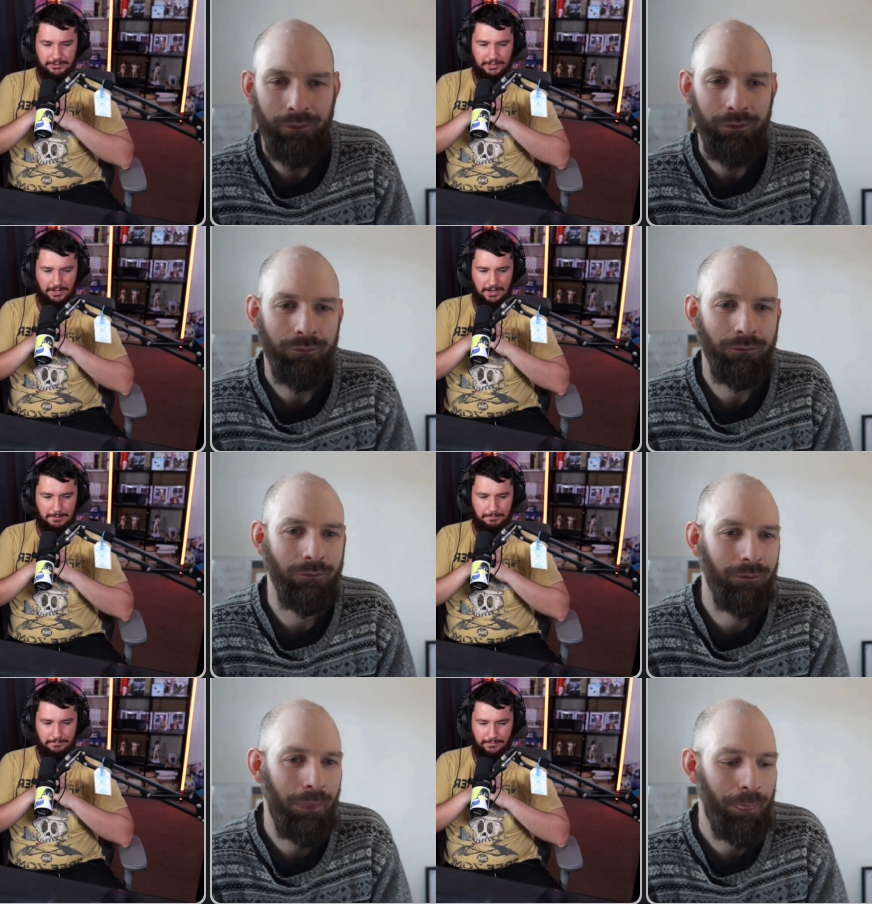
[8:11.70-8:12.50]
Speaker 1: like
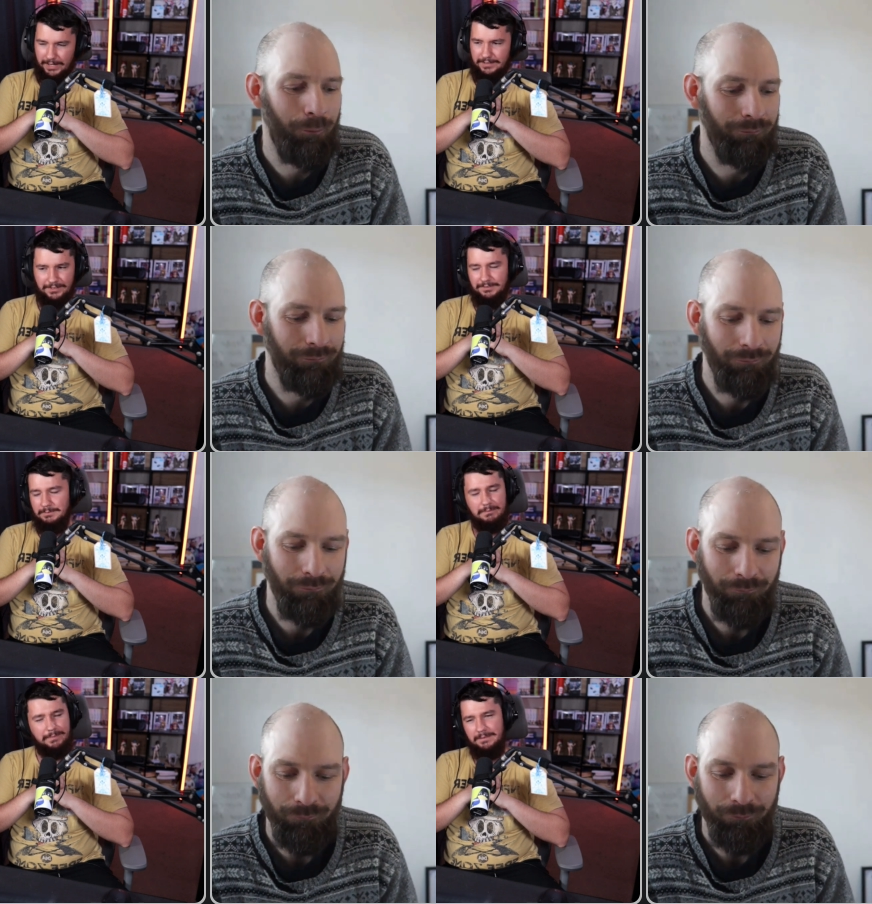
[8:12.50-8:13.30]
I'm. I,
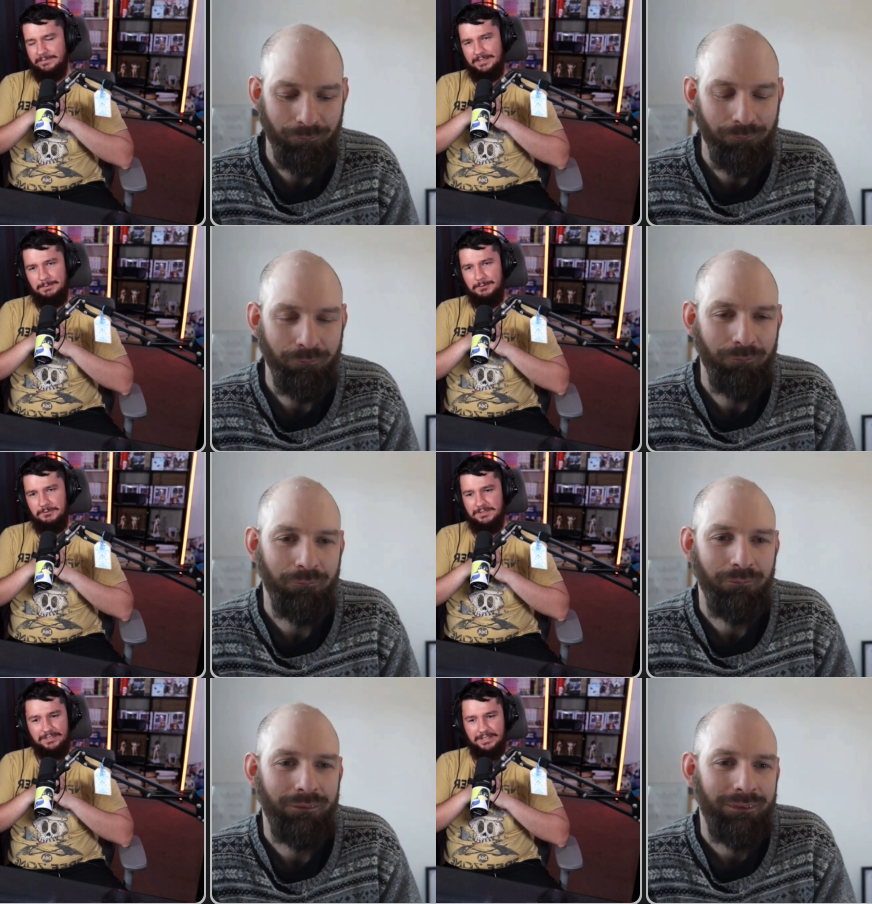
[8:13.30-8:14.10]
some
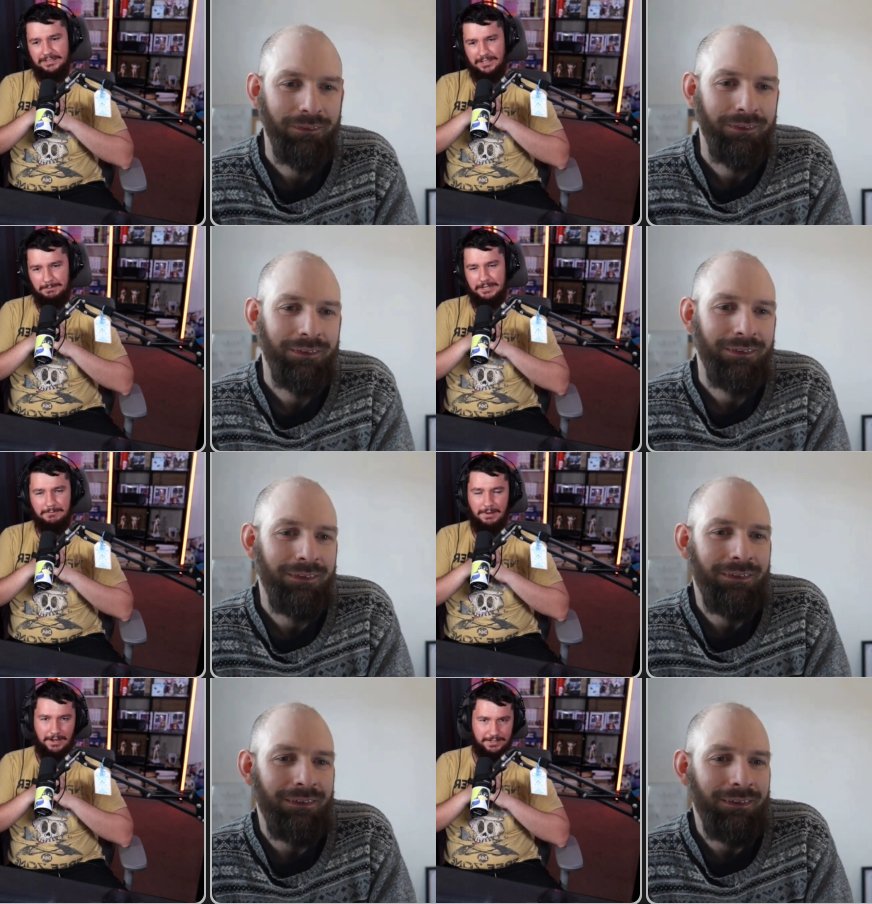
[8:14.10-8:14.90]
people see it as like me
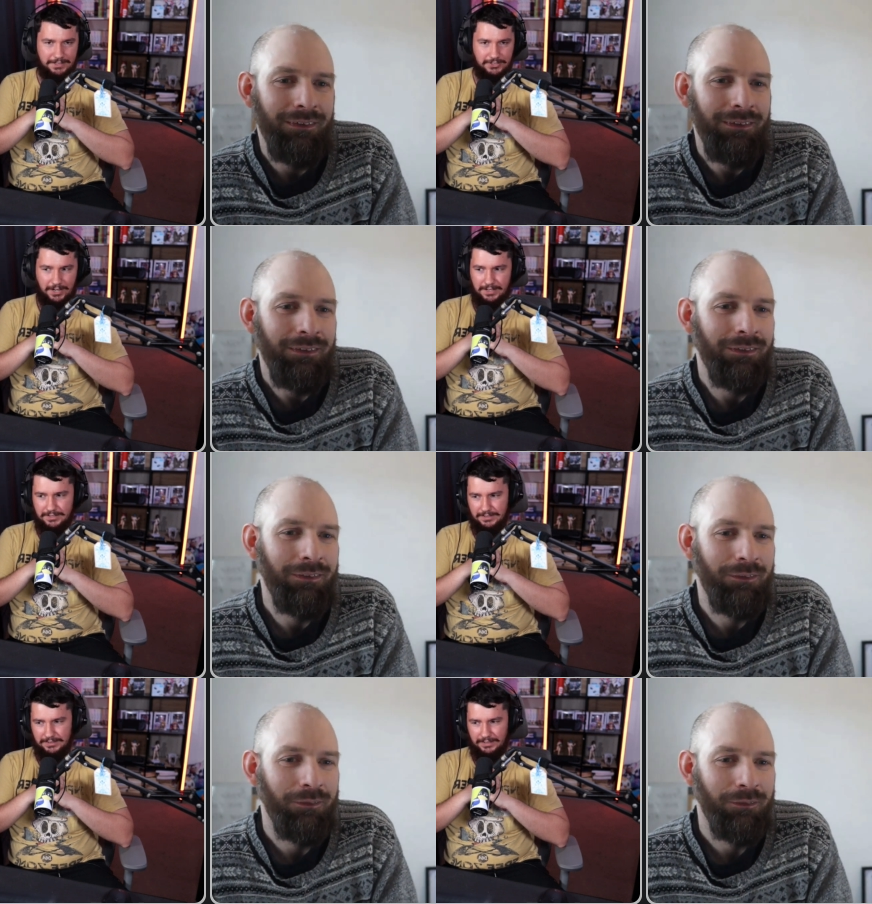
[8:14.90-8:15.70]
demanding
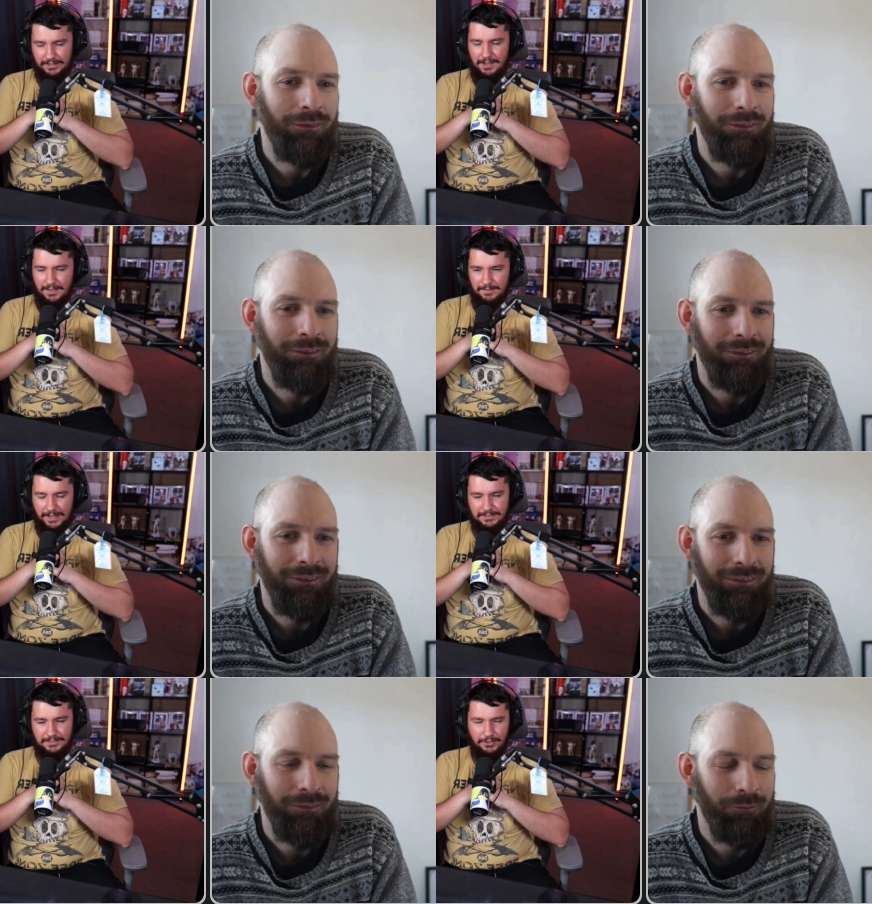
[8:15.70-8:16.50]
changes. Like,
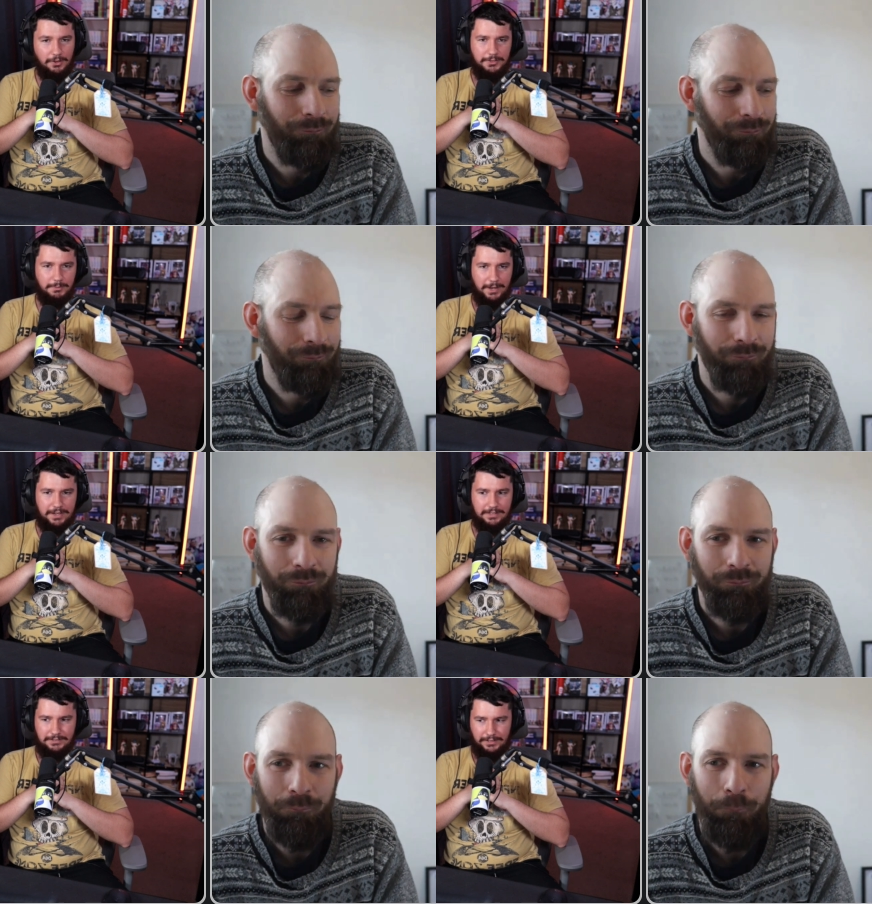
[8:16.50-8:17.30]
that's not the
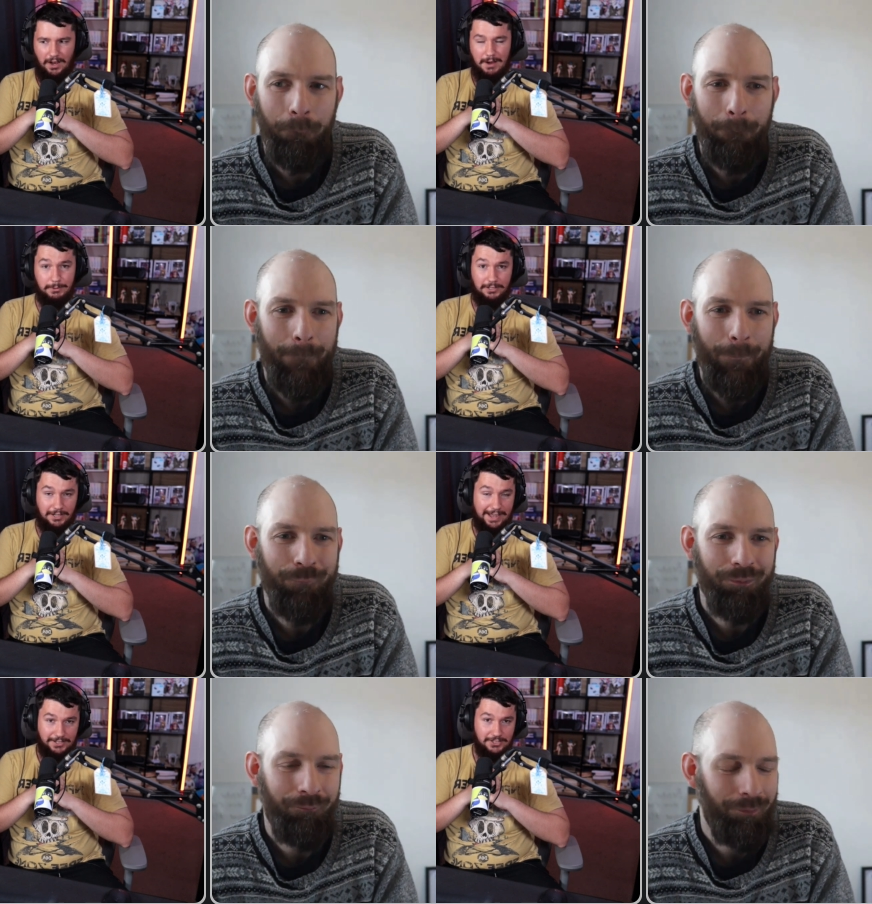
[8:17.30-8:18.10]
way it is. Like, I would
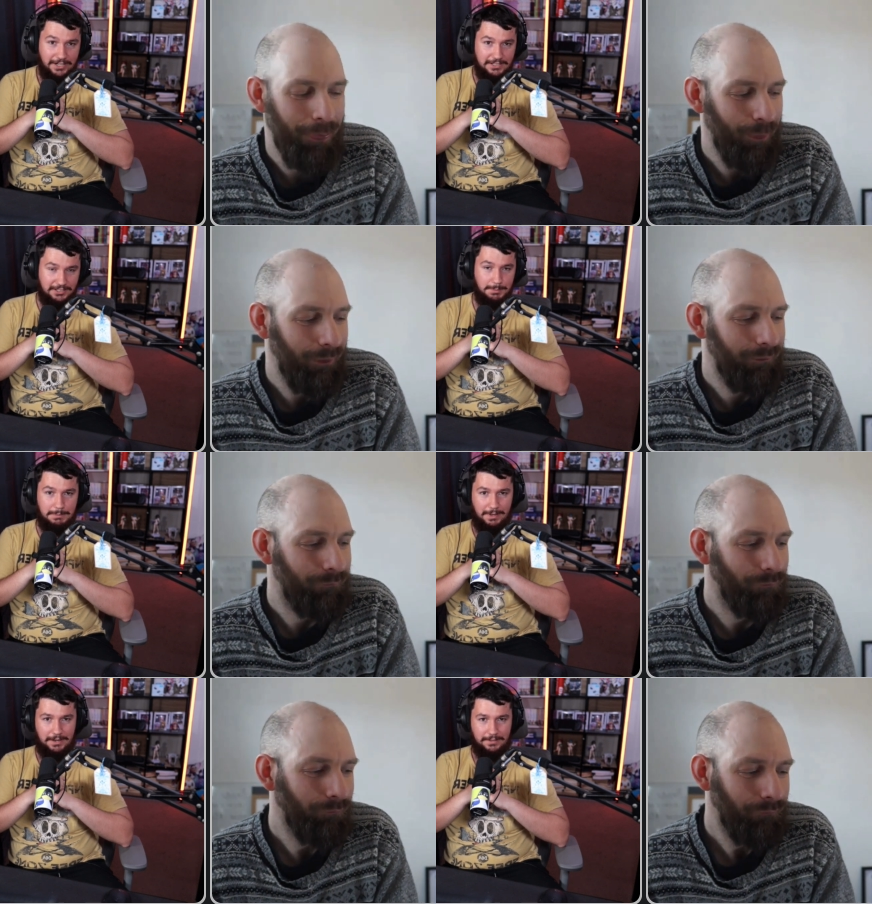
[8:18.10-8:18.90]
like changes to
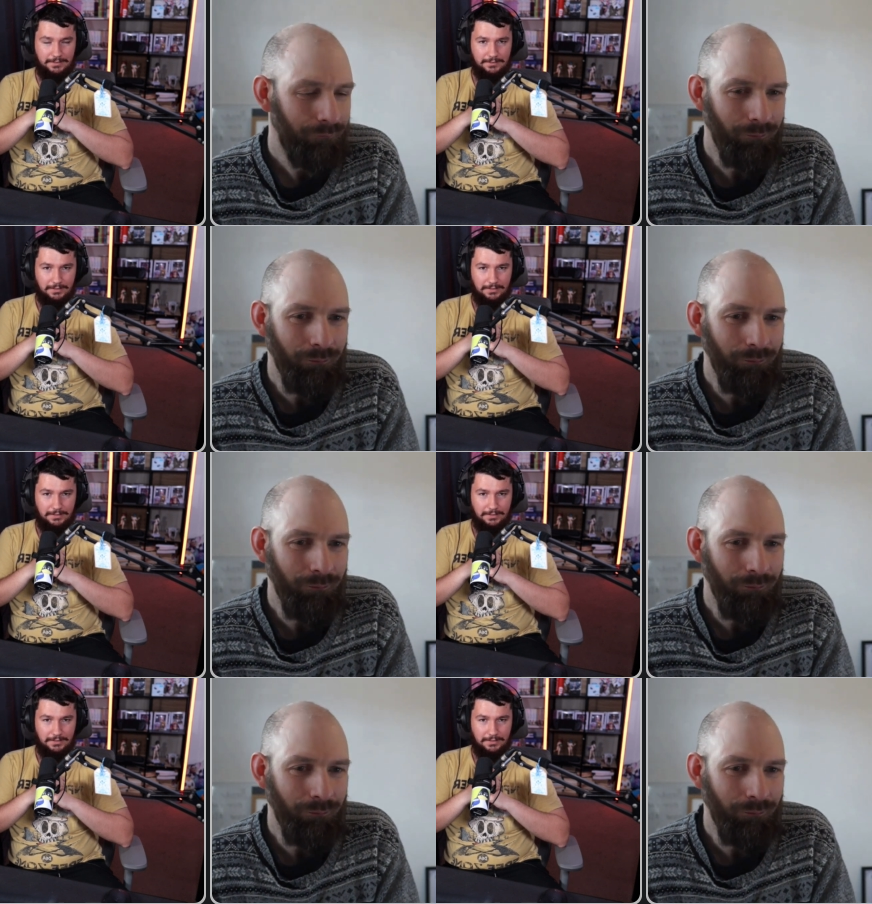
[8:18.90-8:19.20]
be made.